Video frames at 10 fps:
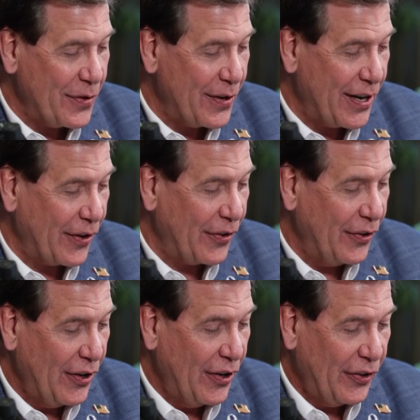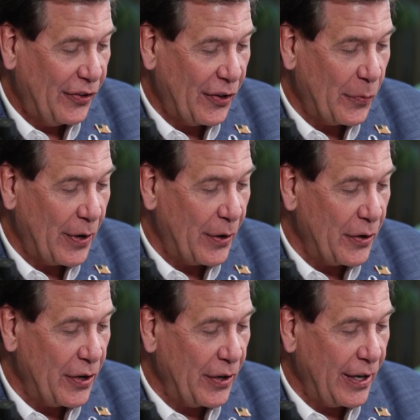you here. So,
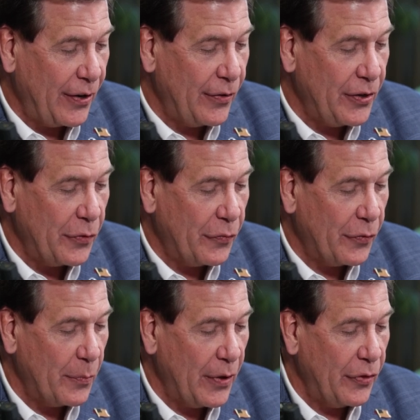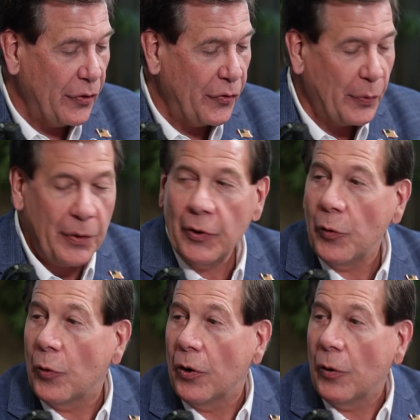Aryn, you're from the
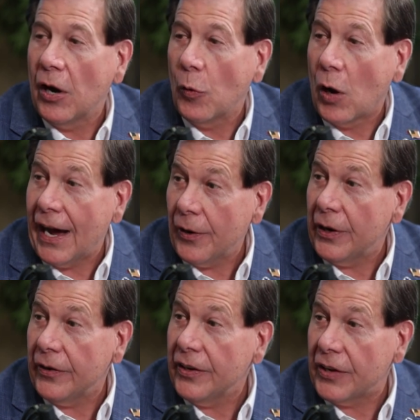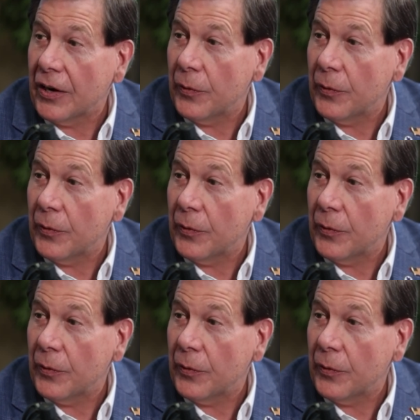Springboro, Ohio area, is that